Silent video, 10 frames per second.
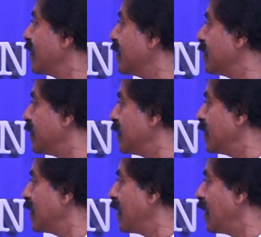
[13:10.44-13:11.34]
This
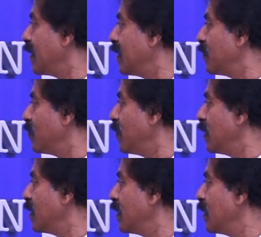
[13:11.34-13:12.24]
is another
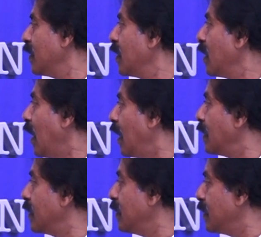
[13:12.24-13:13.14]
way,
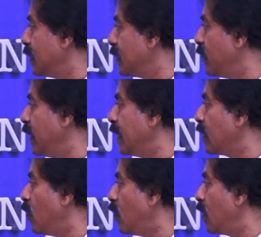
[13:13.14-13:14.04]
and there is a waiting
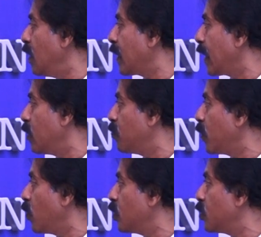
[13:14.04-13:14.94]
hall
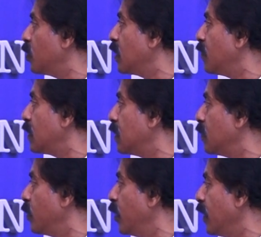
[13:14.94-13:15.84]
canopy also they were
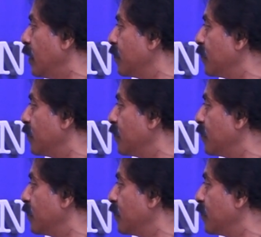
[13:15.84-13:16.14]
doing.